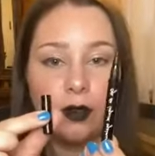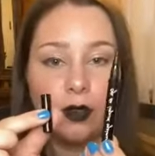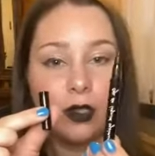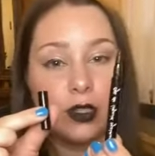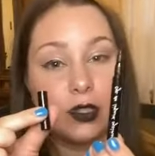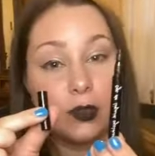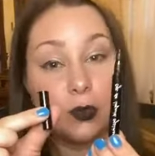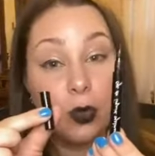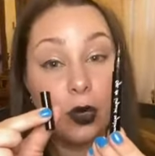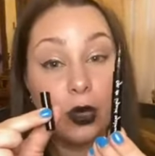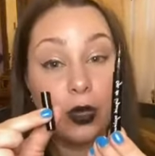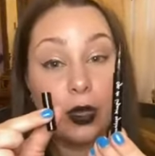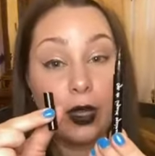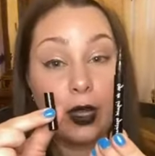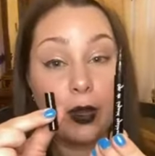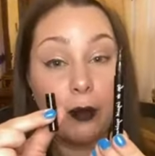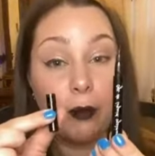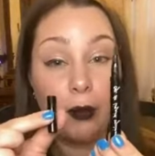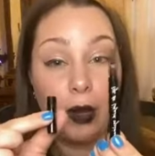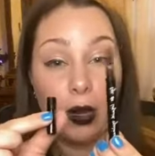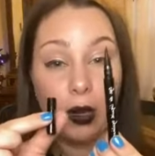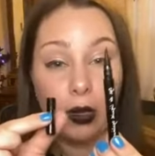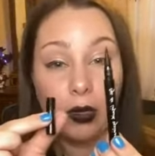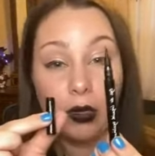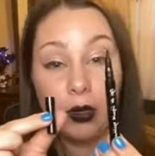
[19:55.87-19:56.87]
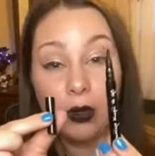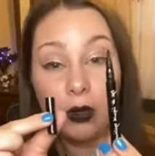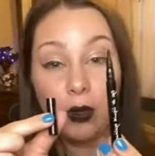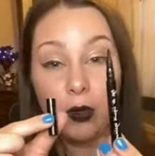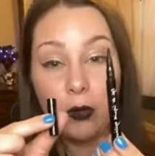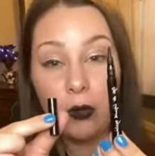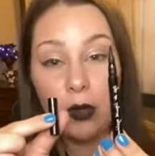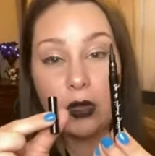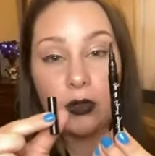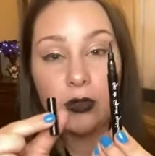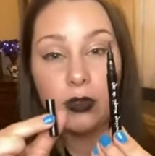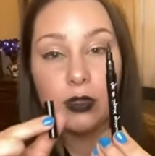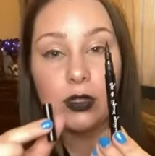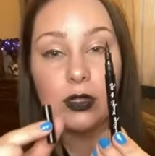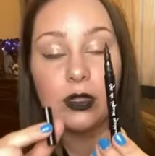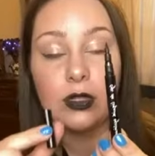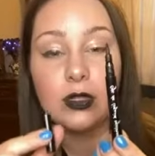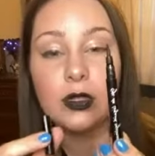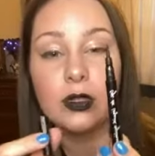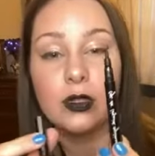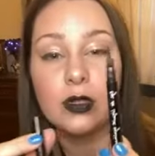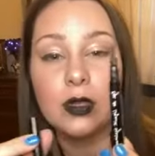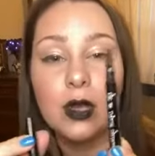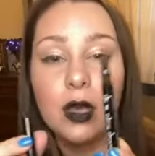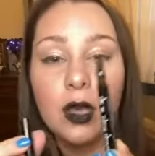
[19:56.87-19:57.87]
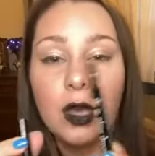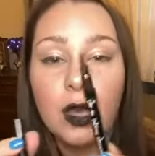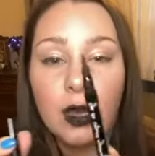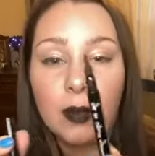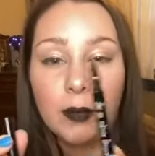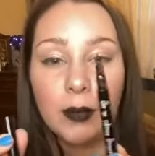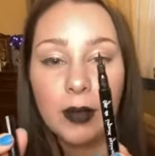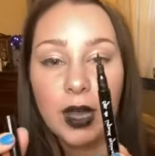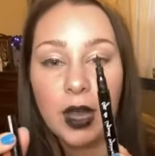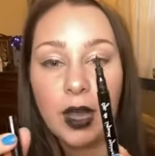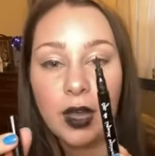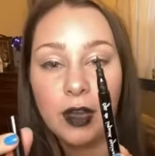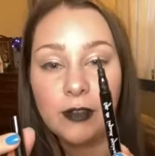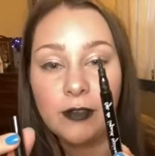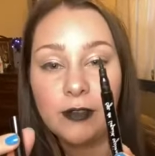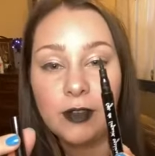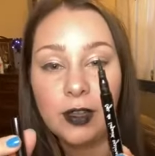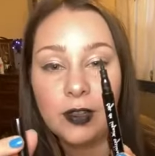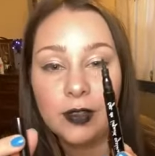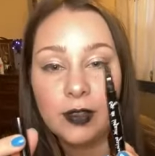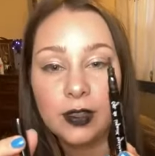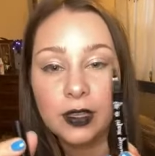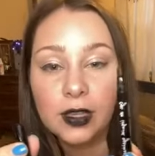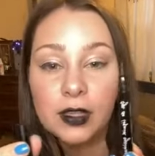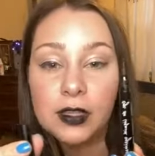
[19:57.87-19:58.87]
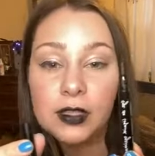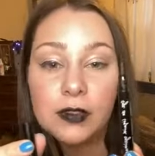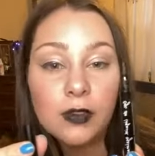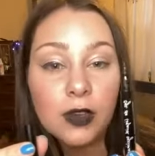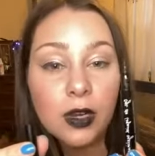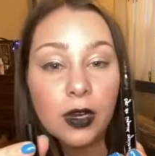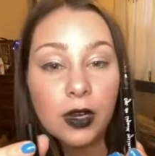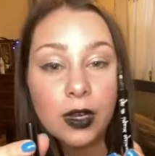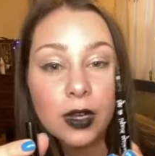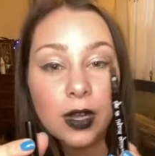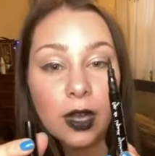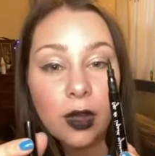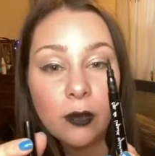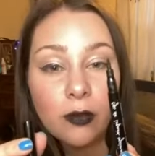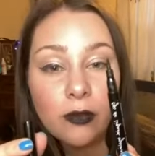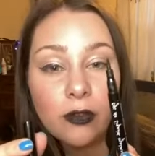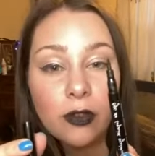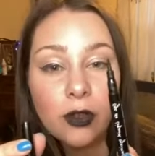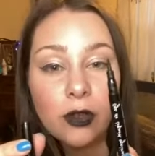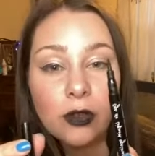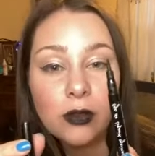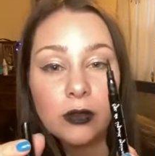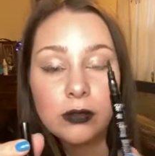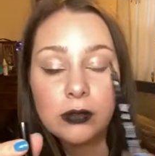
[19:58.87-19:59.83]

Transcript: more like a marker almost. I find these very helpful